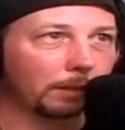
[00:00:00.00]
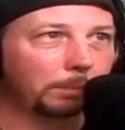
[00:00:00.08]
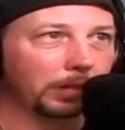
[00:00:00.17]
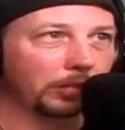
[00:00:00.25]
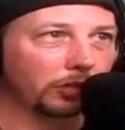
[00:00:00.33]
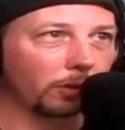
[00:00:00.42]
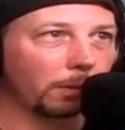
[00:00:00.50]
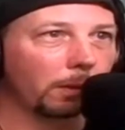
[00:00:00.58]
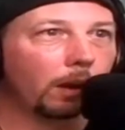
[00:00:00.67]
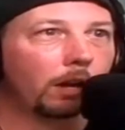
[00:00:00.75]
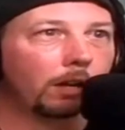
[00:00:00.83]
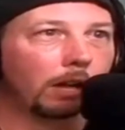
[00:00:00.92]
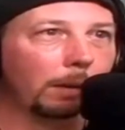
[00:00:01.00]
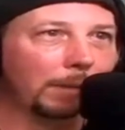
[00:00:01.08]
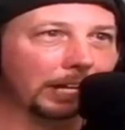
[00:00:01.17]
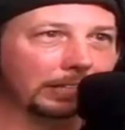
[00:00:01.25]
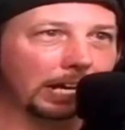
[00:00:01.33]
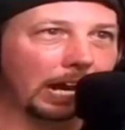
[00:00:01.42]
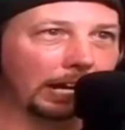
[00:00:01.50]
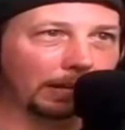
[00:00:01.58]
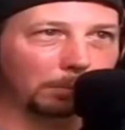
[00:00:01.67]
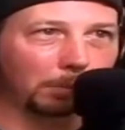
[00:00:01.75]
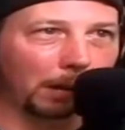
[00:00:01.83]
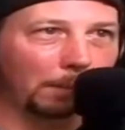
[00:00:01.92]
picture of Mankind
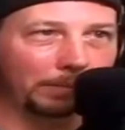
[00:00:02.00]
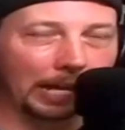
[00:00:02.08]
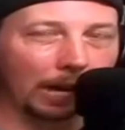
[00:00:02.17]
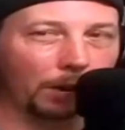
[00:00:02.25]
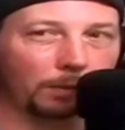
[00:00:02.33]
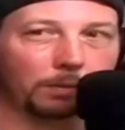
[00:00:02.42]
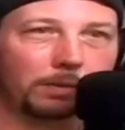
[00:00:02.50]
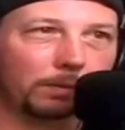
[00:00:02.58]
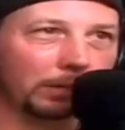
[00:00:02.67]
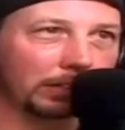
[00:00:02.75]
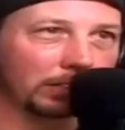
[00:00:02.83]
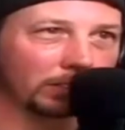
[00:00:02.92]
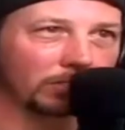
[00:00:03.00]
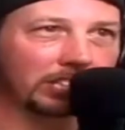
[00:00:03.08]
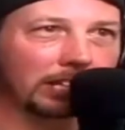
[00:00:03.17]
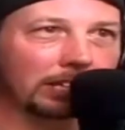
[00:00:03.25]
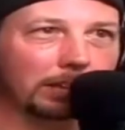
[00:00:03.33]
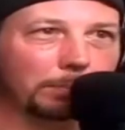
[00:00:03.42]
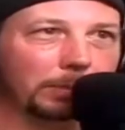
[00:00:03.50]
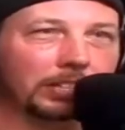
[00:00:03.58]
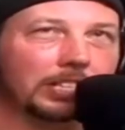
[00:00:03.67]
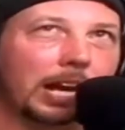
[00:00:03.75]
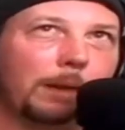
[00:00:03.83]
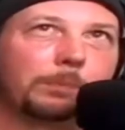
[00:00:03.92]
I brought down because it was sitting up at the
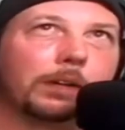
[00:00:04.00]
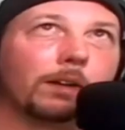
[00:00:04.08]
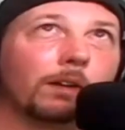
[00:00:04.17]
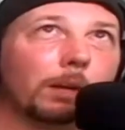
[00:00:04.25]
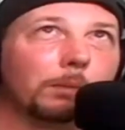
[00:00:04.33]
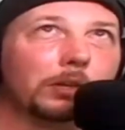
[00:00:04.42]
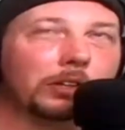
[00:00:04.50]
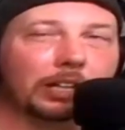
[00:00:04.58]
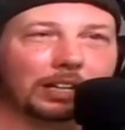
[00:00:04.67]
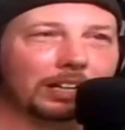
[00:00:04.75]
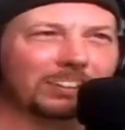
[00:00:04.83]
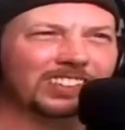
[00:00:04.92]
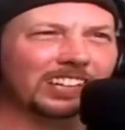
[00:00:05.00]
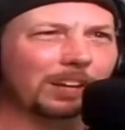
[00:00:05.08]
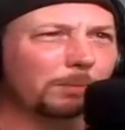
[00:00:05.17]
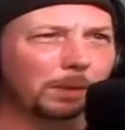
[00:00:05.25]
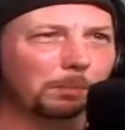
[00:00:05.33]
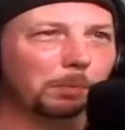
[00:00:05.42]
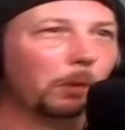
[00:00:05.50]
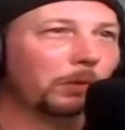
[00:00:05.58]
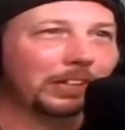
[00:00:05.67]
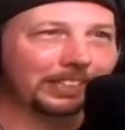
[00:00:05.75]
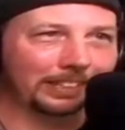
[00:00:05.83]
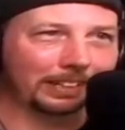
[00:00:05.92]
top there, and I'm looking, and I was like, I'm gonna pull
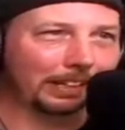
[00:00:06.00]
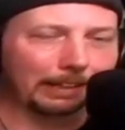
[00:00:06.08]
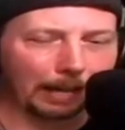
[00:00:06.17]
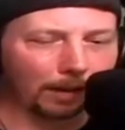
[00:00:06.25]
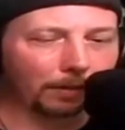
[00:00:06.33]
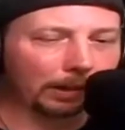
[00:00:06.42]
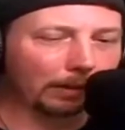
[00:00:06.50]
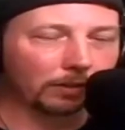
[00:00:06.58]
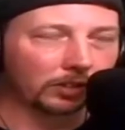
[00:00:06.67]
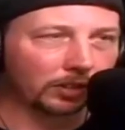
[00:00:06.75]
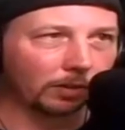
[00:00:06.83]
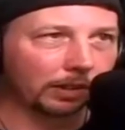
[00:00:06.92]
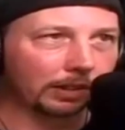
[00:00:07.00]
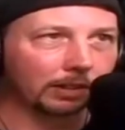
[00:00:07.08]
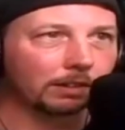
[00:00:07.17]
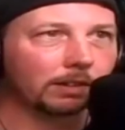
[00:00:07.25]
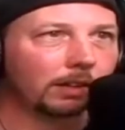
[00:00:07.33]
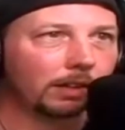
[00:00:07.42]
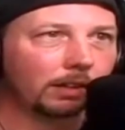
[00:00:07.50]
this thing down here so I can